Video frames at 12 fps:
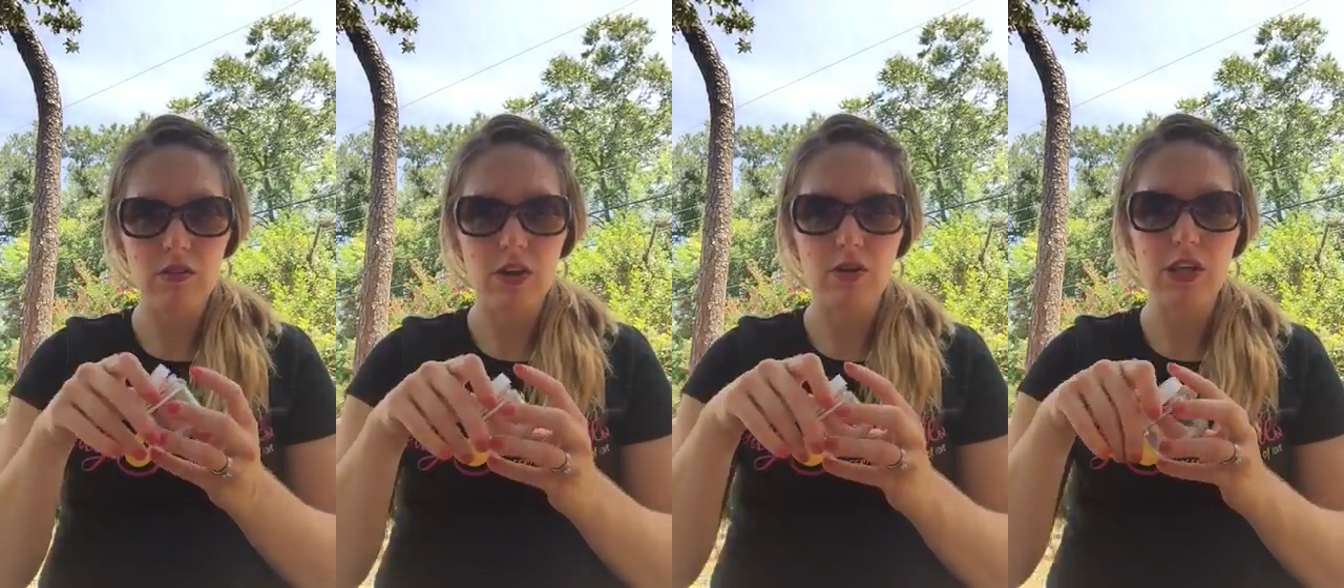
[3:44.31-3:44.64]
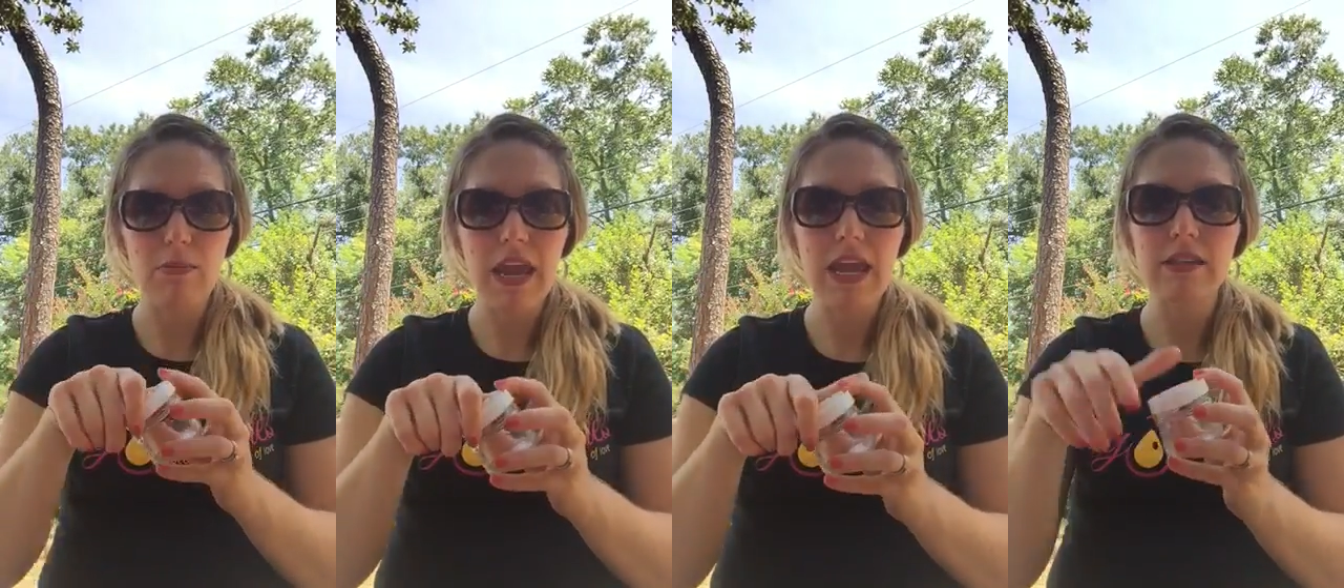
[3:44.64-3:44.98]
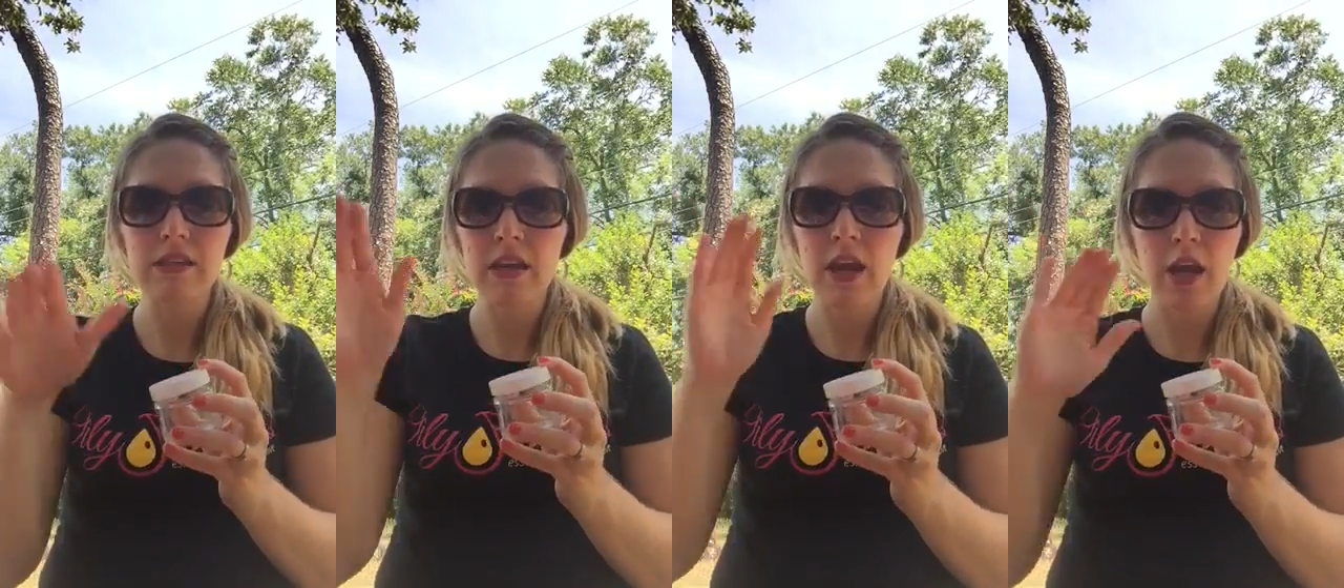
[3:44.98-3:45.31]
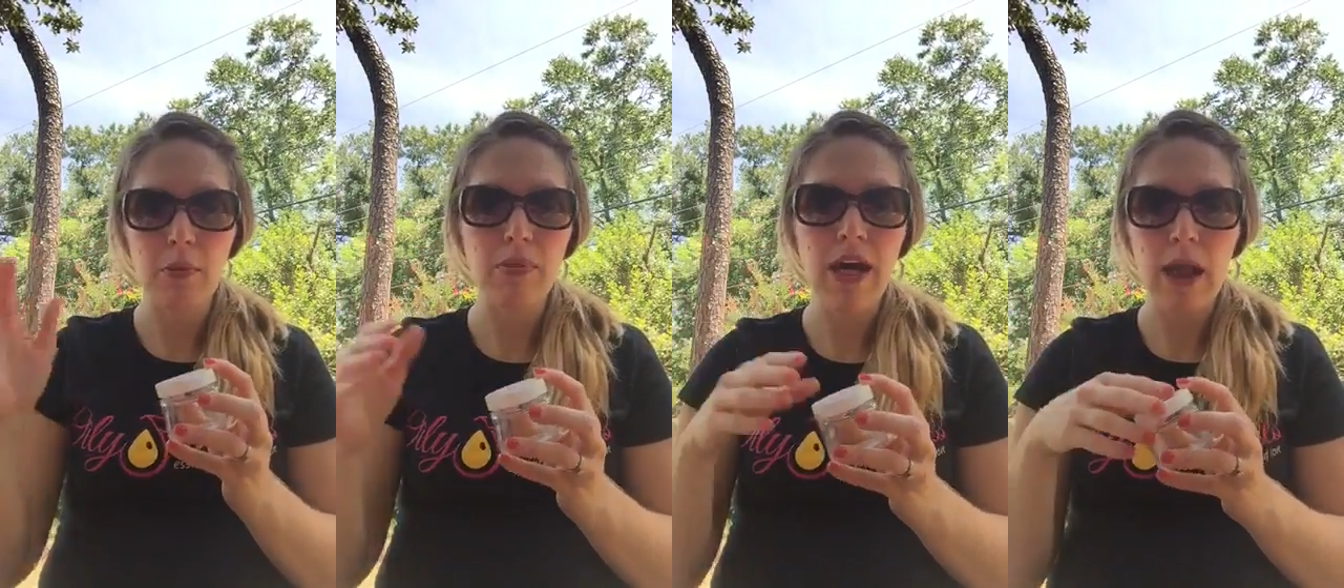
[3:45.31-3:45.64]
you know, dip my hands in it
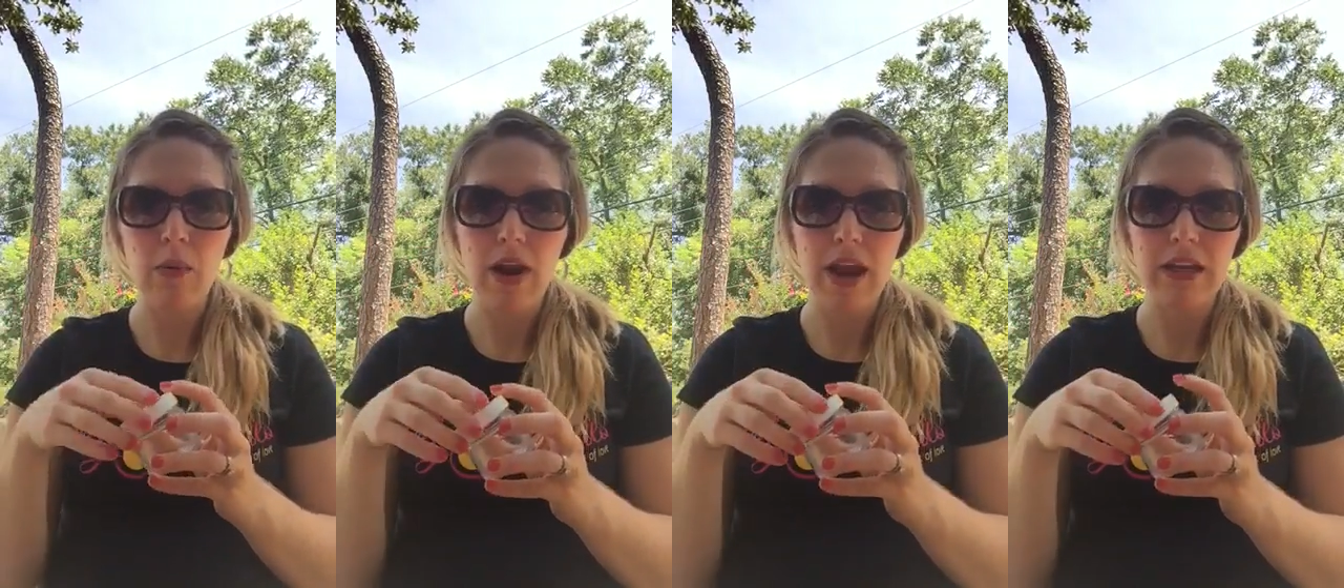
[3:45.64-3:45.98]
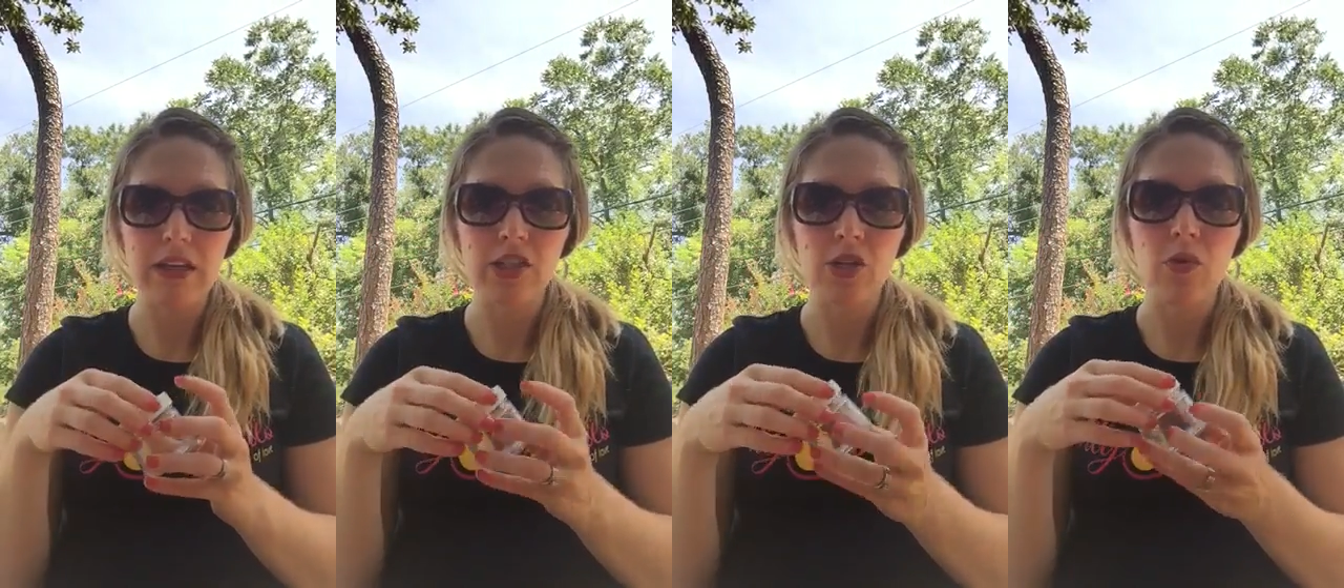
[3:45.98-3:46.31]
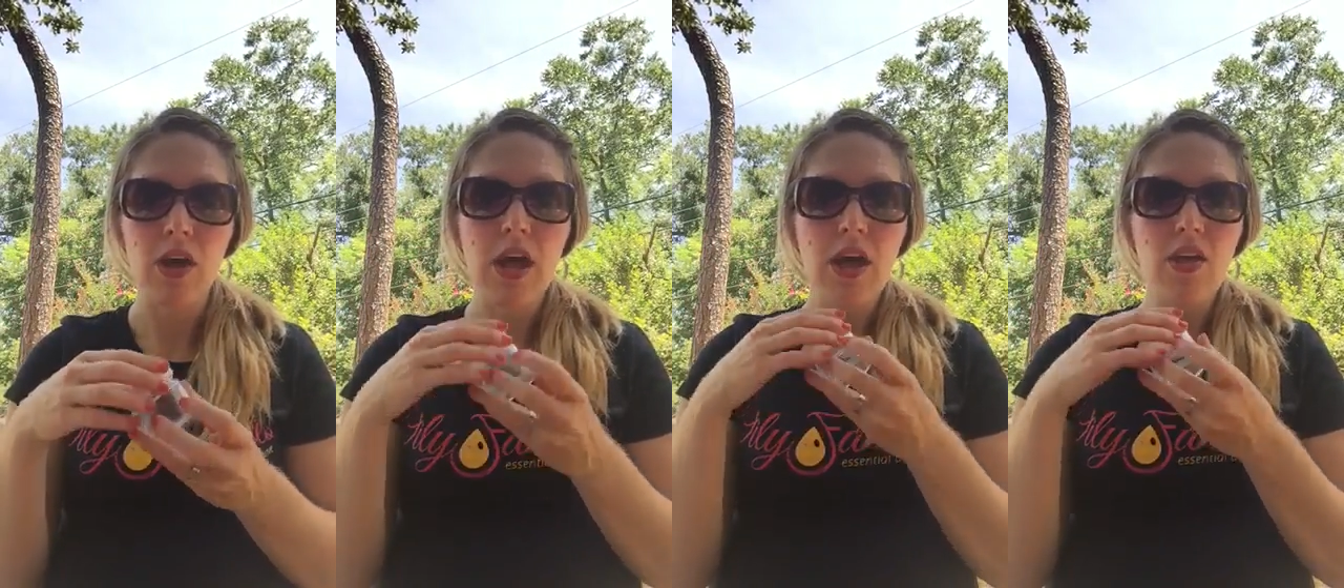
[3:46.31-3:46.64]
and apply it where I need to.